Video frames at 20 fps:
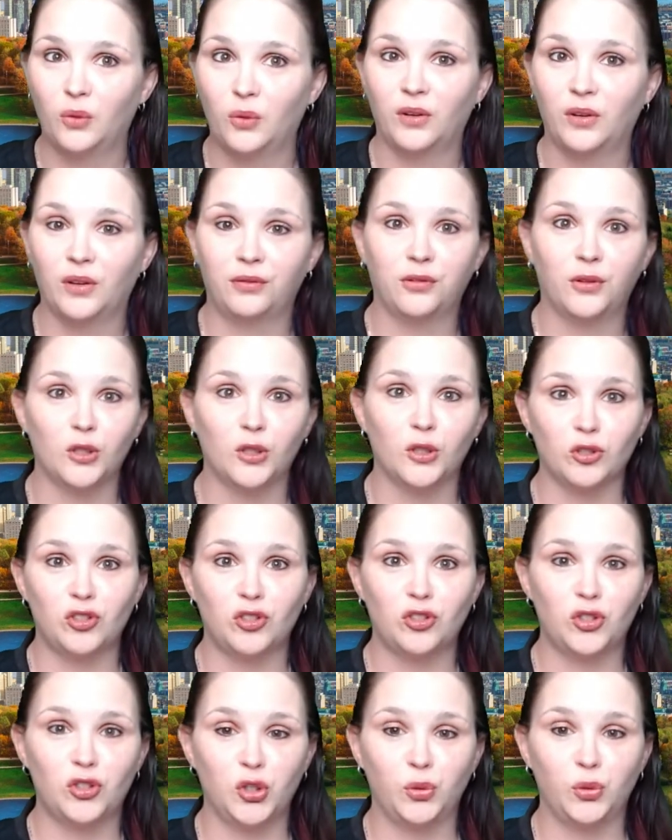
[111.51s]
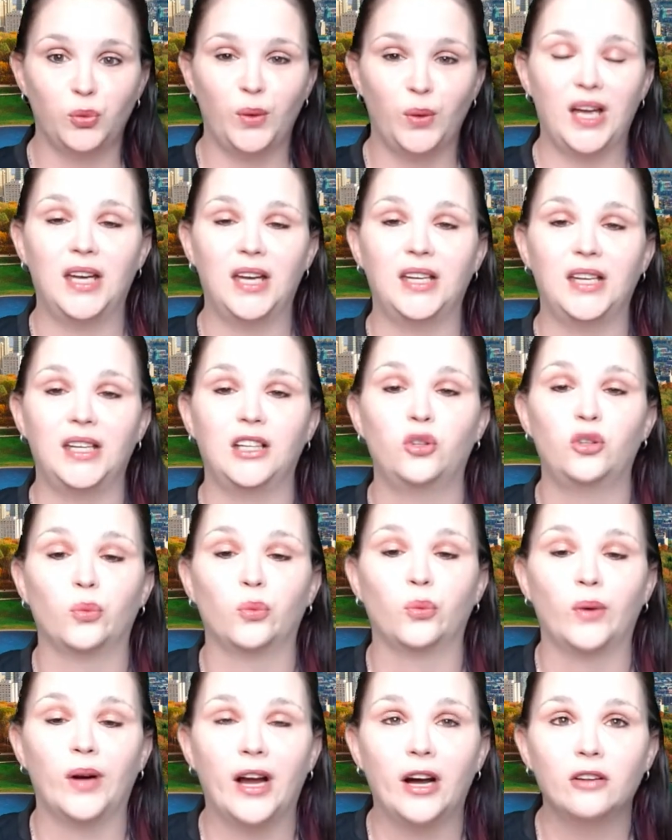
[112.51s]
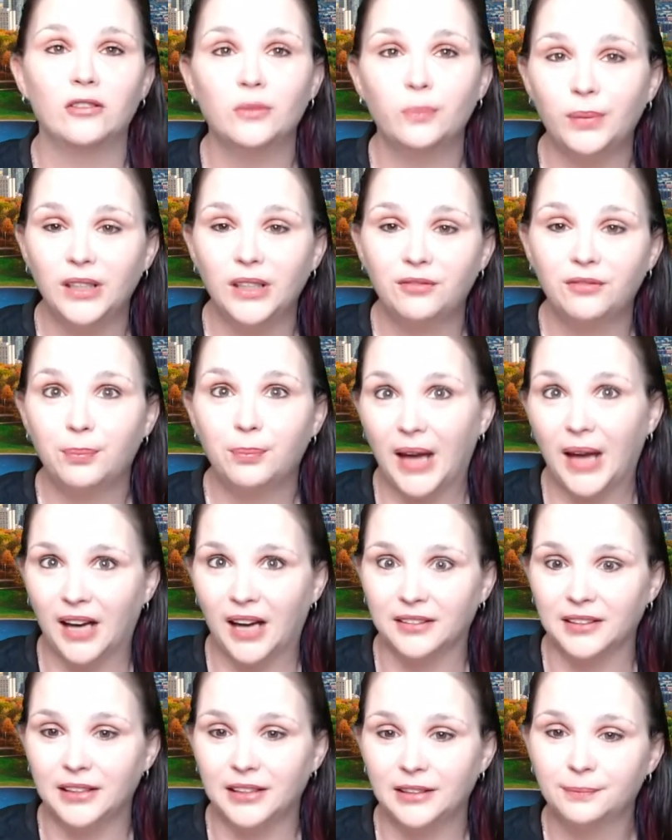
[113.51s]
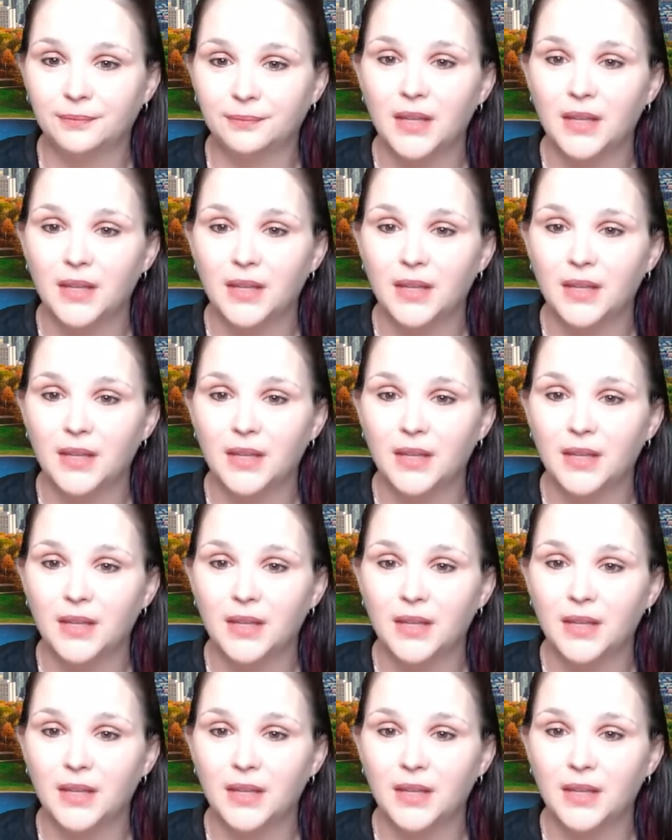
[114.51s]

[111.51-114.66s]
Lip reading: refers to a ground beef patty